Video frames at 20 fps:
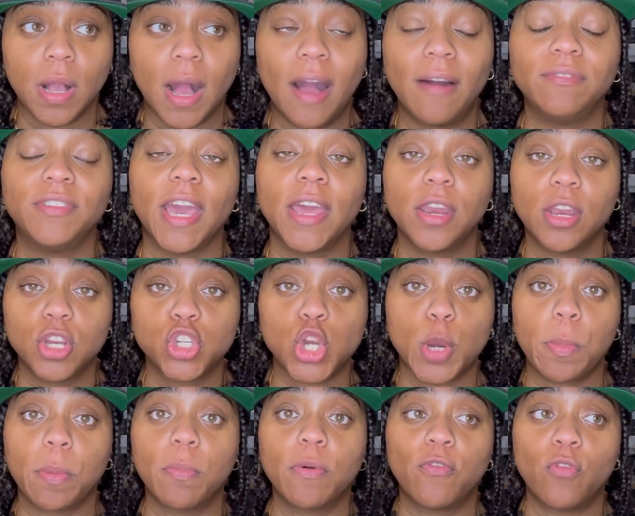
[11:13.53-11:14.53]
I've dated a
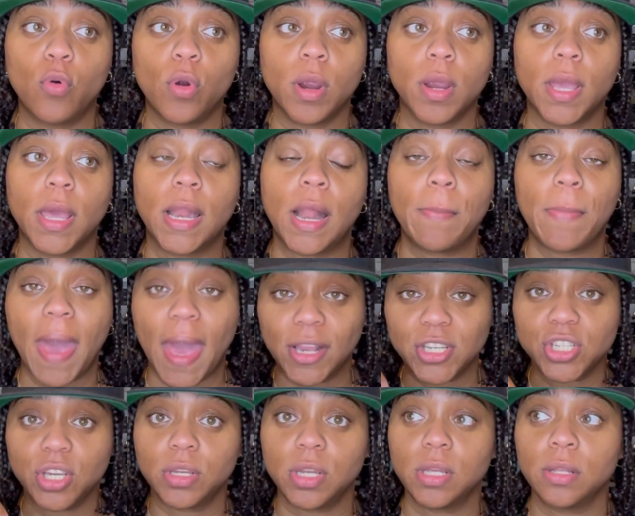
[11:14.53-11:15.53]
stripper before, and I'm
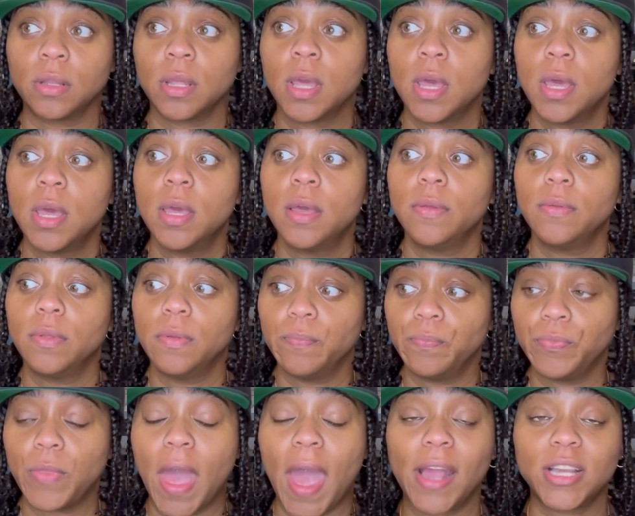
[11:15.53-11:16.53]
actually
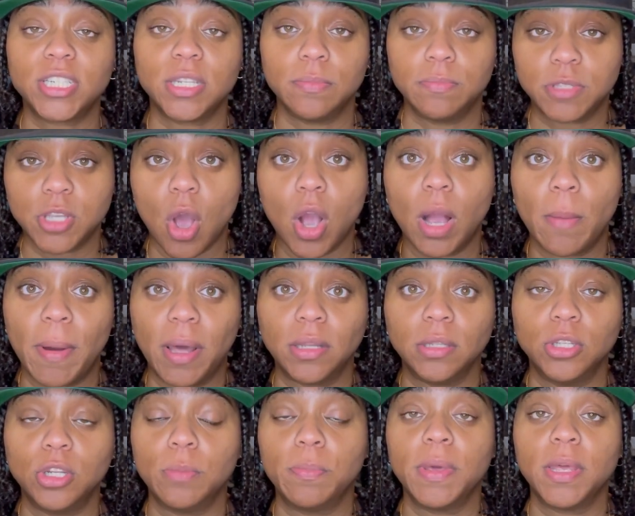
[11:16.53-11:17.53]
gonna talk about a
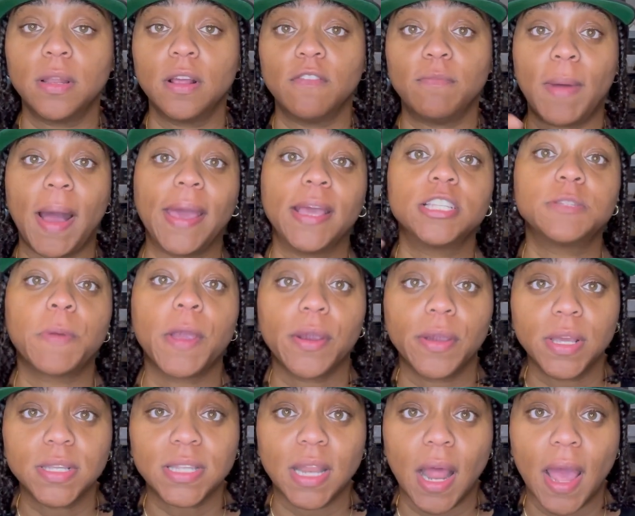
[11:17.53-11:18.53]
little bit of my
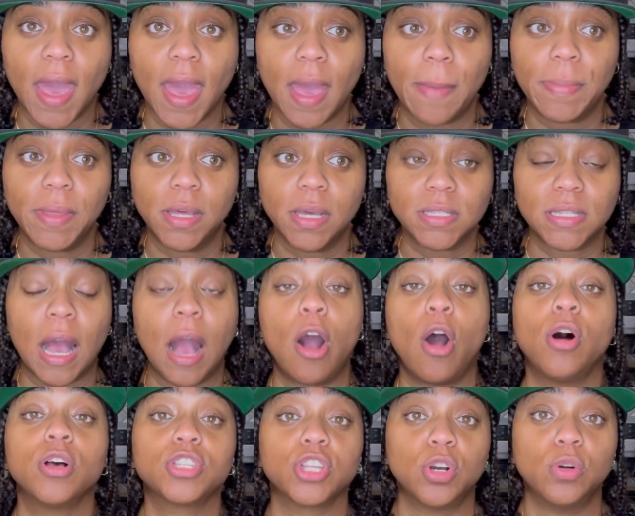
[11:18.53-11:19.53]
experience that I had, because I
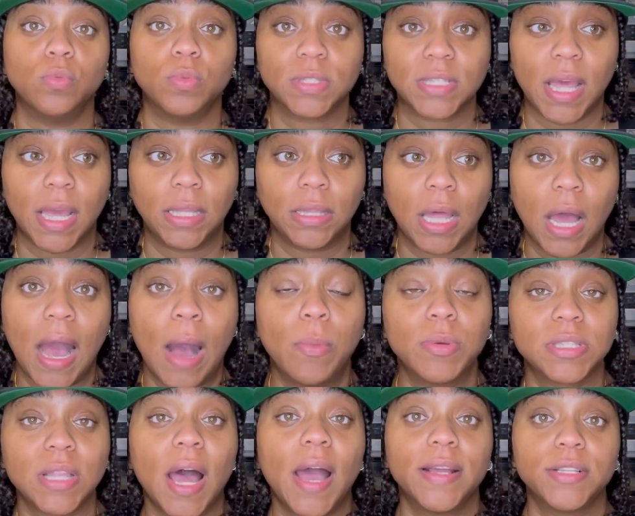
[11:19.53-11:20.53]
also was I
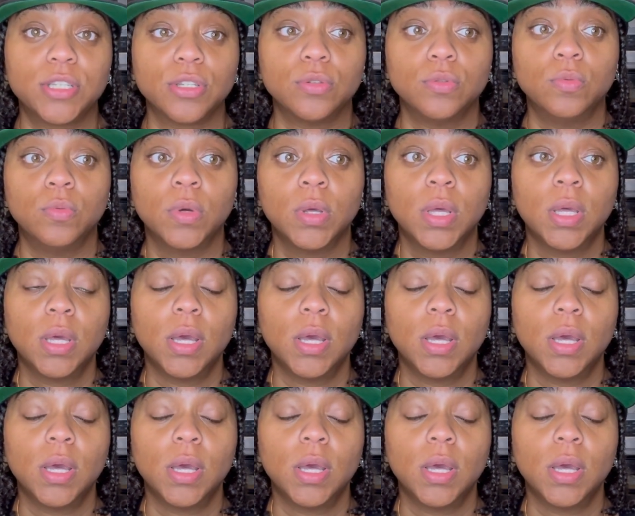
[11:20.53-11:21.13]
was lied to